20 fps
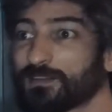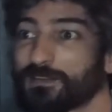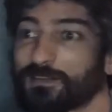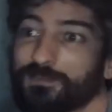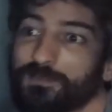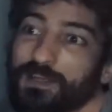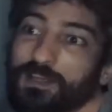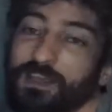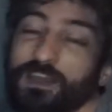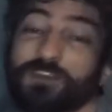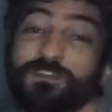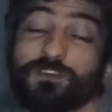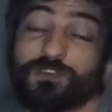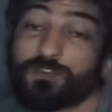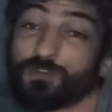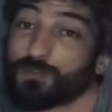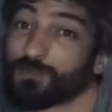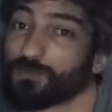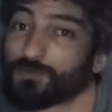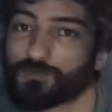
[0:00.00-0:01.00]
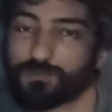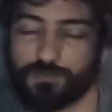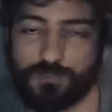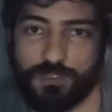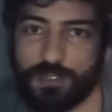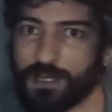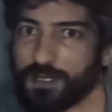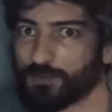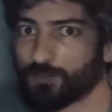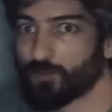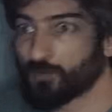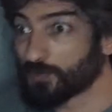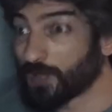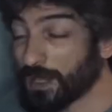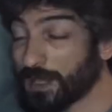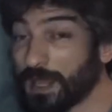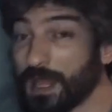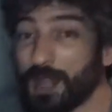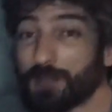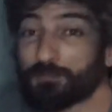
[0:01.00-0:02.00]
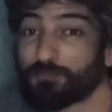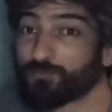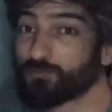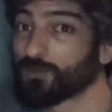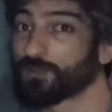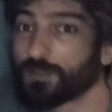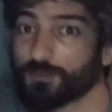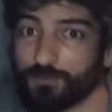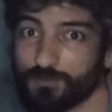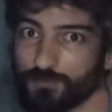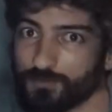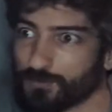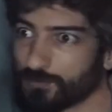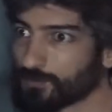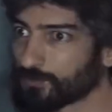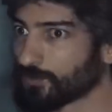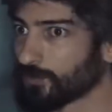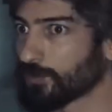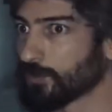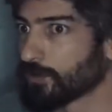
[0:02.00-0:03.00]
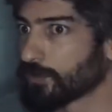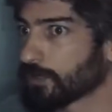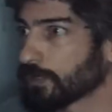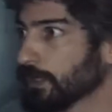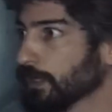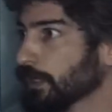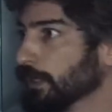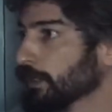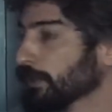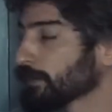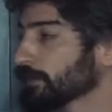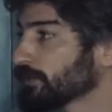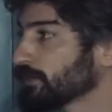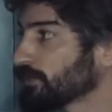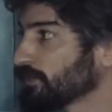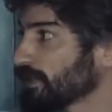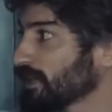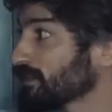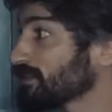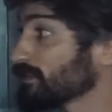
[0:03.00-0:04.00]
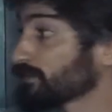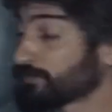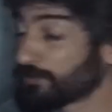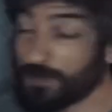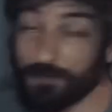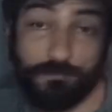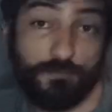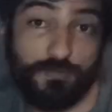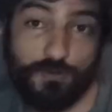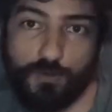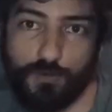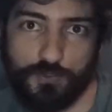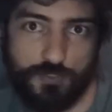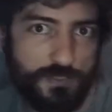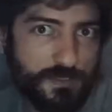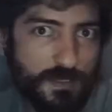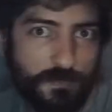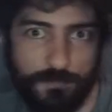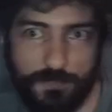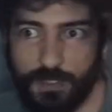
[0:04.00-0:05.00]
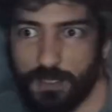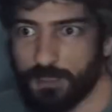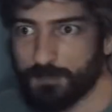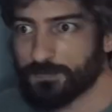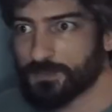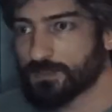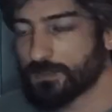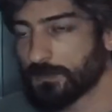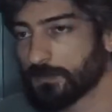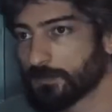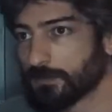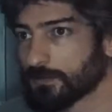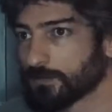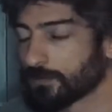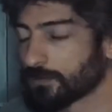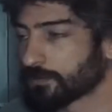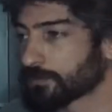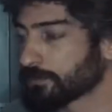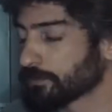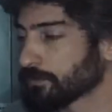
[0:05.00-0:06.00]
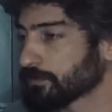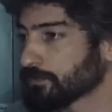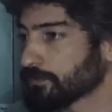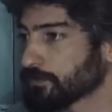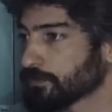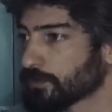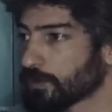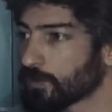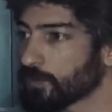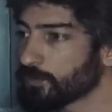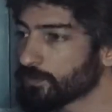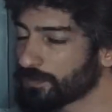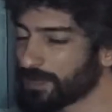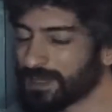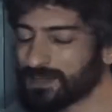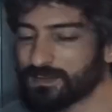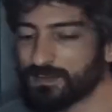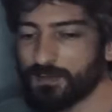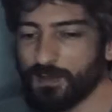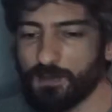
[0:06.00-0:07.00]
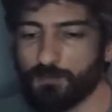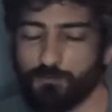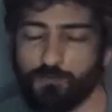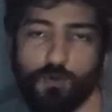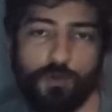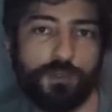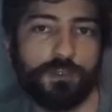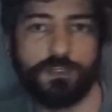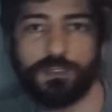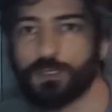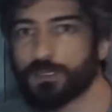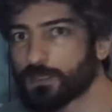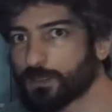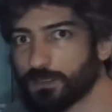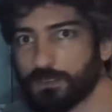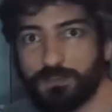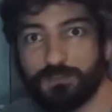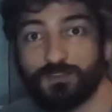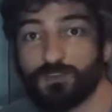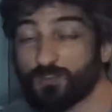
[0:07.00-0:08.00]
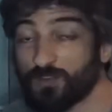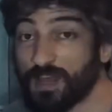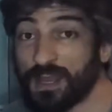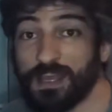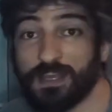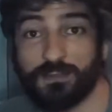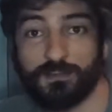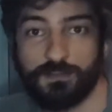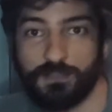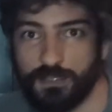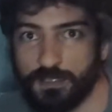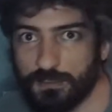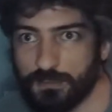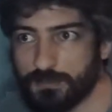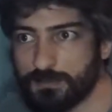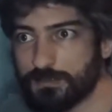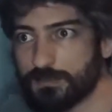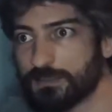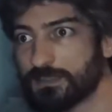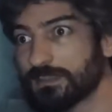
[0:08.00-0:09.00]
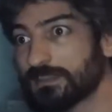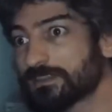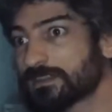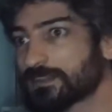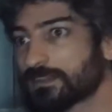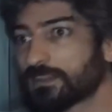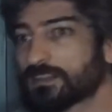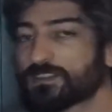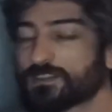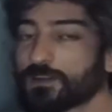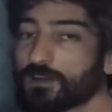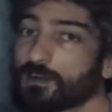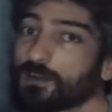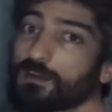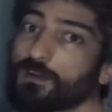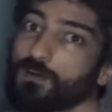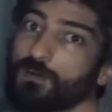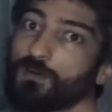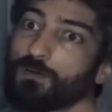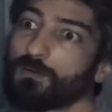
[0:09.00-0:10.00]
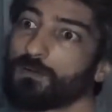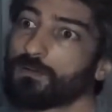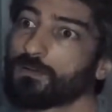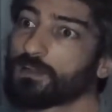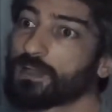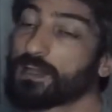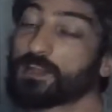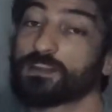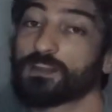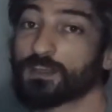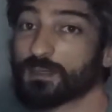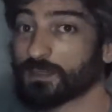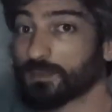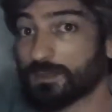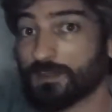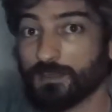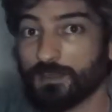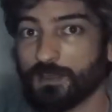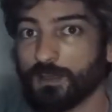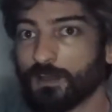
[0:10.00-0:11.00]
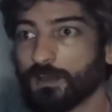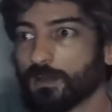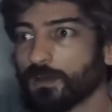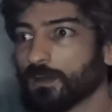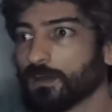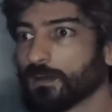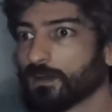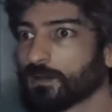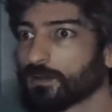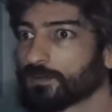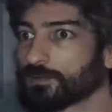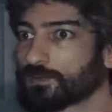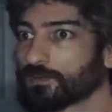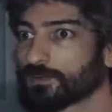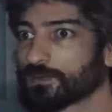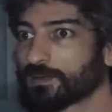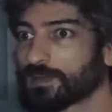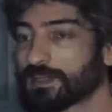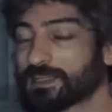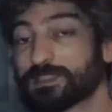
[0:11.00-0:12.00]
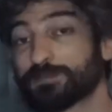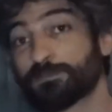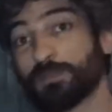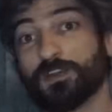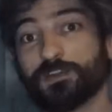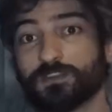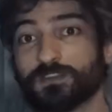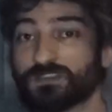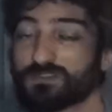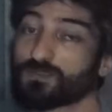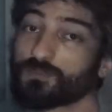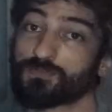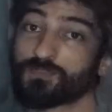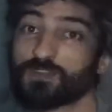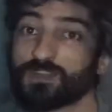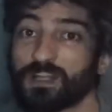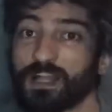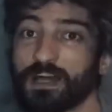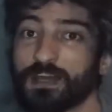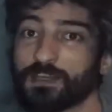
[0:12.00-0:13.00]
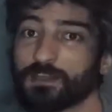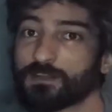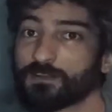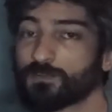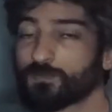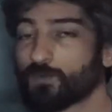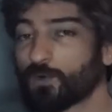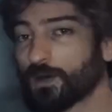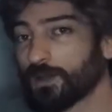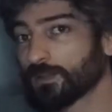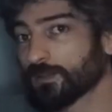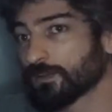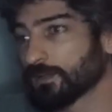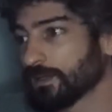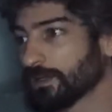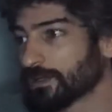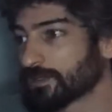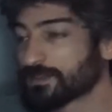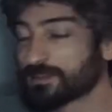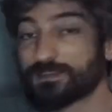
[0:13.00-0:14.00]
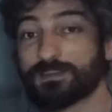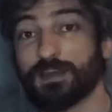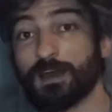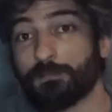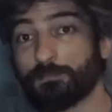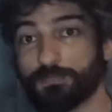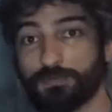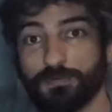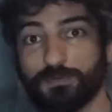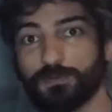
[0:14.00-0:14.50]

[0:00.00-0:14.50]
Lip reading: like attitude client, like helpful attitude or creative approach sometimes, or not avoiding trying things. These things are all adding the experience of client one step,